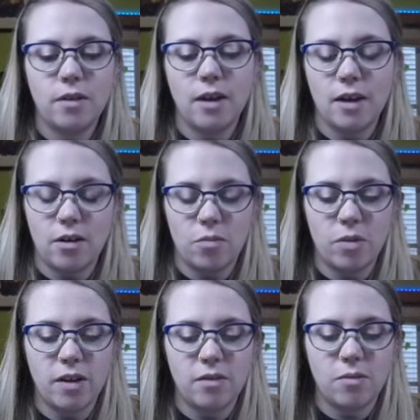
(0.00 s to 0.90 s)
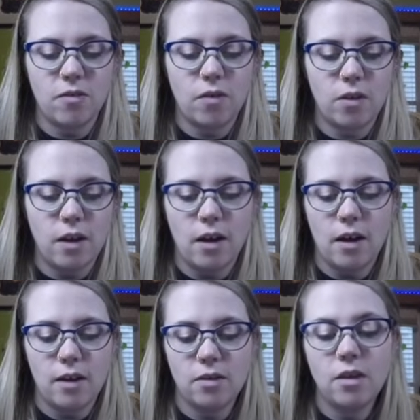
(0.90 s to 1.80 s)
and our placement for the
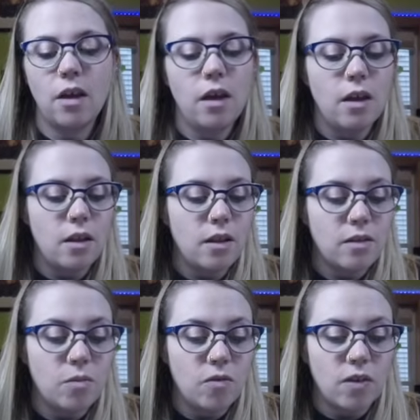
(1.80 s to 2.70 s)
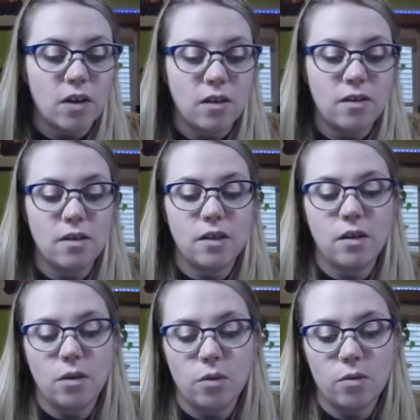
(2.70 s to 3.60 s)
eyes. Let's move on to the
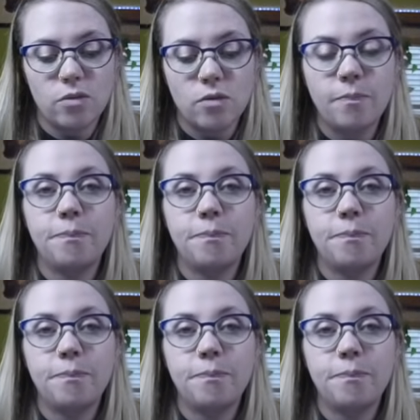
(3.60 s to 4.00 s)
nose.